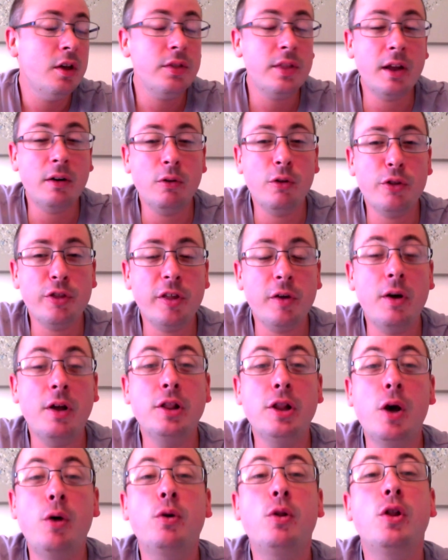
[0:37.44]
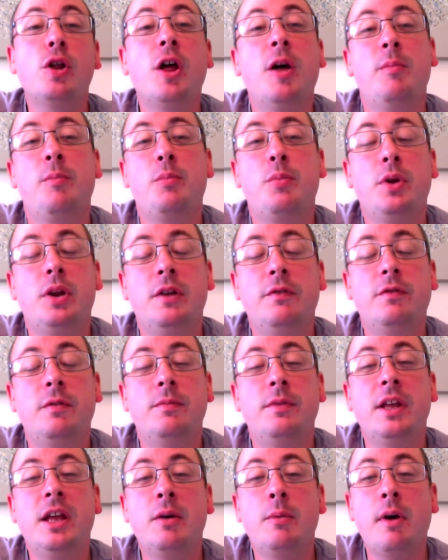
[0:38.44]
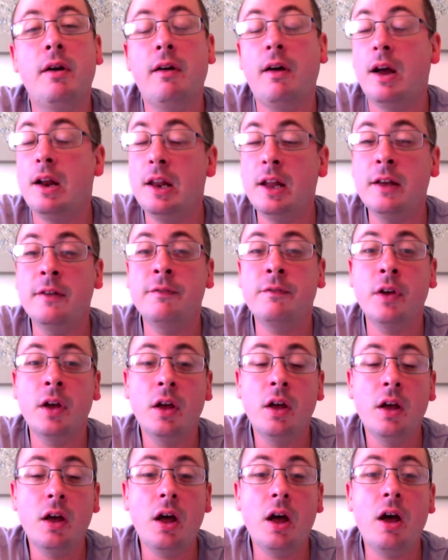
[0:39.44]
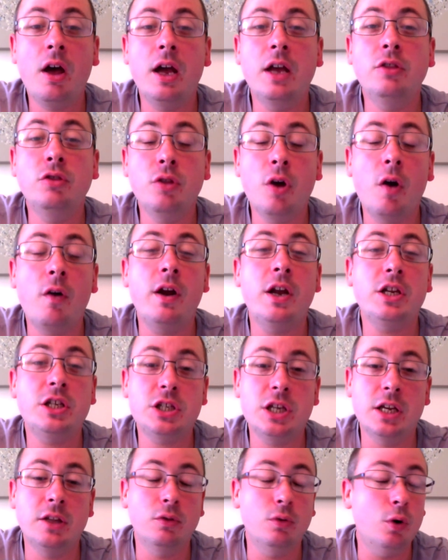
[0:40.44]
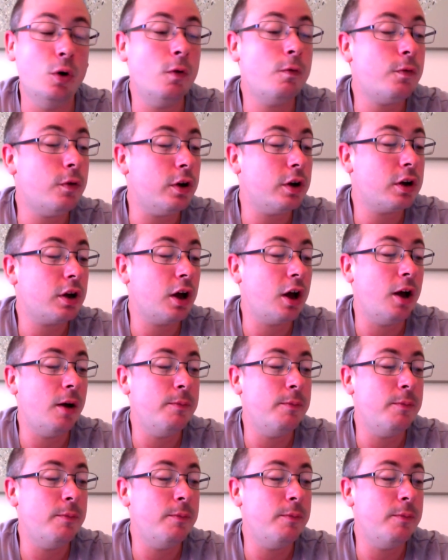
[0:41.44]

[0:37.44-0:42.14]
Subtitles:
They're also a local company from near where I live in Norwich in Norfolk.